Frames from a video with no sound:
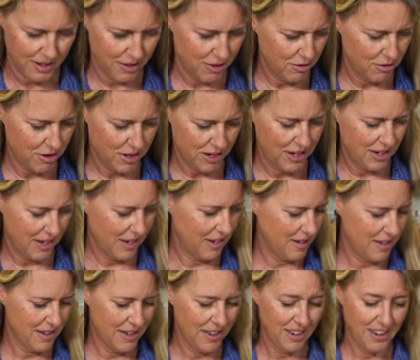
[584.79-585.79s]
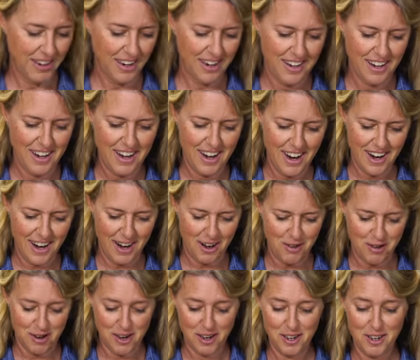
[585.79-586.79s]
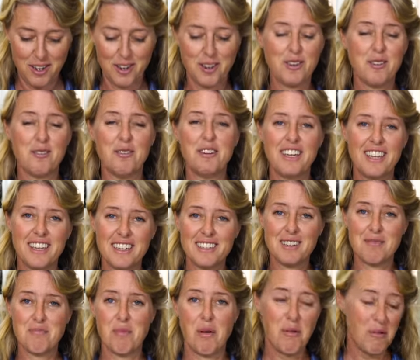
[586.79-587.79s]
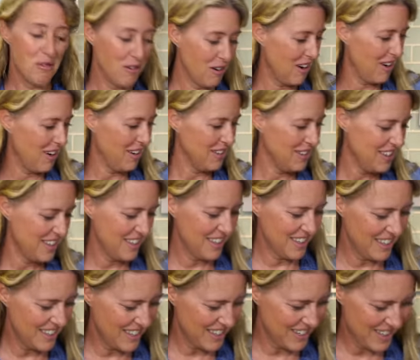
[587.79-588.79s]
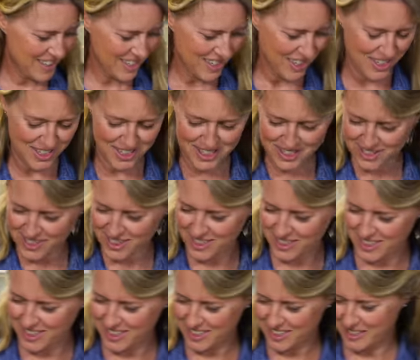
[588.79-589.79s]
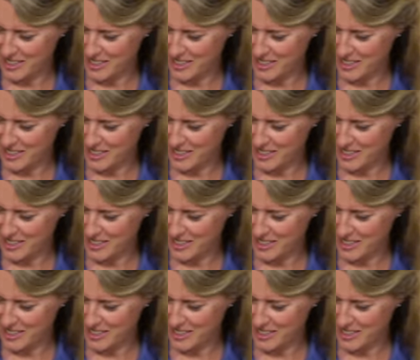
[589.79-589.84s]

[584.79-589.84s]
Okay, now we get to pour on the delicious sauce.